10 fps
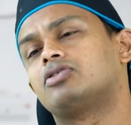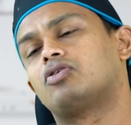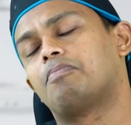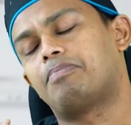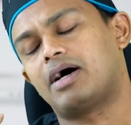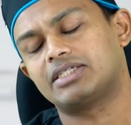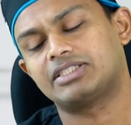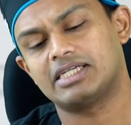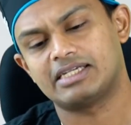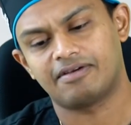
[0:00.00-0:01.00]
So
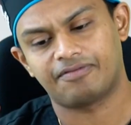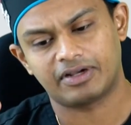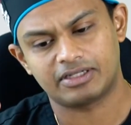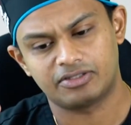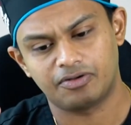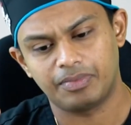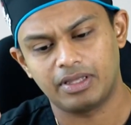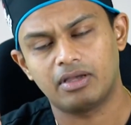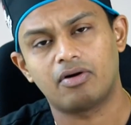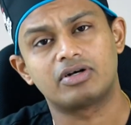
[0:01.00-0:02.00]
partial
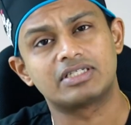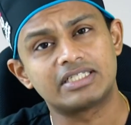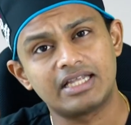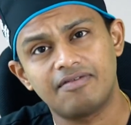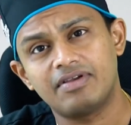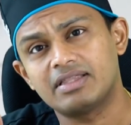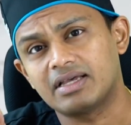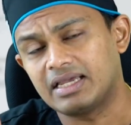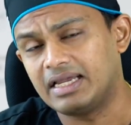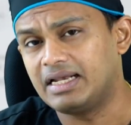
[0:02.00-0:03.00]
nephrectomy or saving
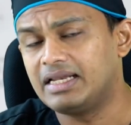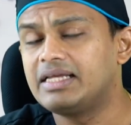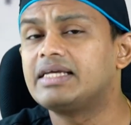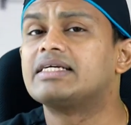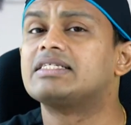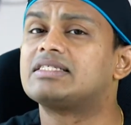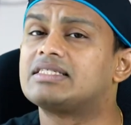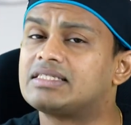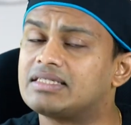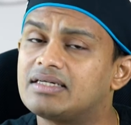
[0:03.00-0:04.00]
the kidney is
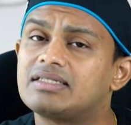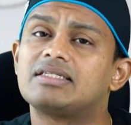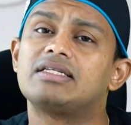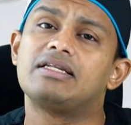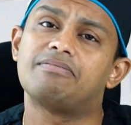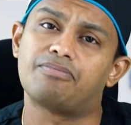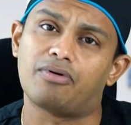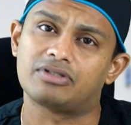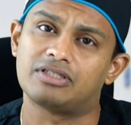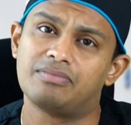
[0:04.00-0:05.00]
certainly
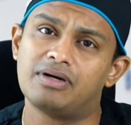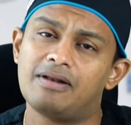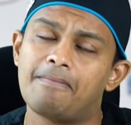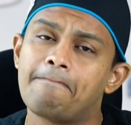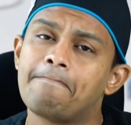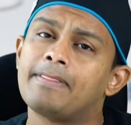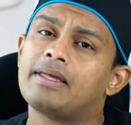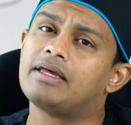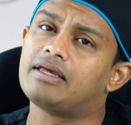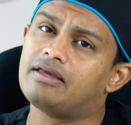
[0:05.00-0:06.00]
possible
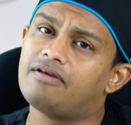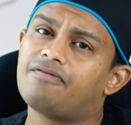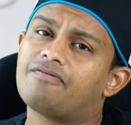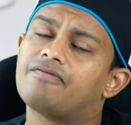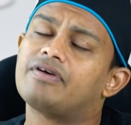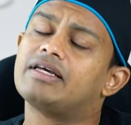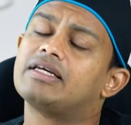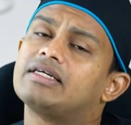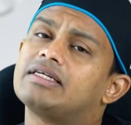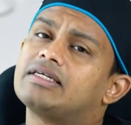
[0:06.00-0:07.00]
if
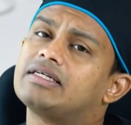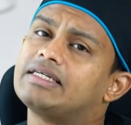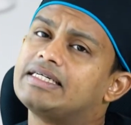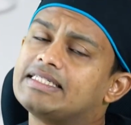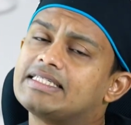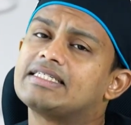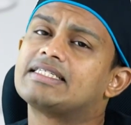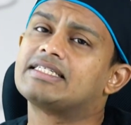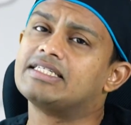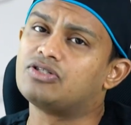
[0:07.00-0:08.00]
it
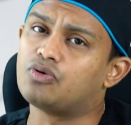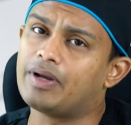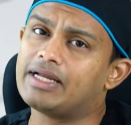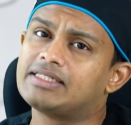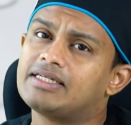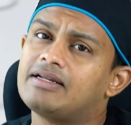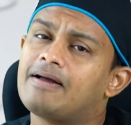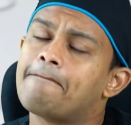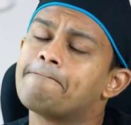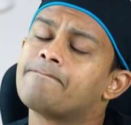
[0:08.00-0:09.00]
is
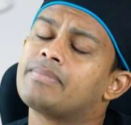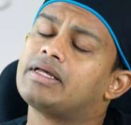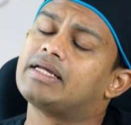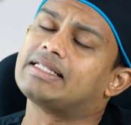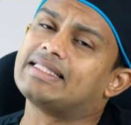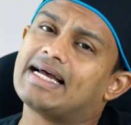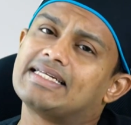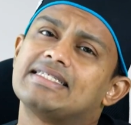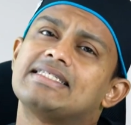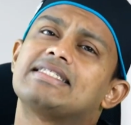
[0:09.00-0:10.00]
situated,
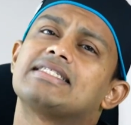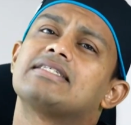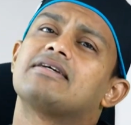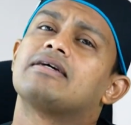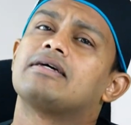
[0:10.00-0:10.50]
that is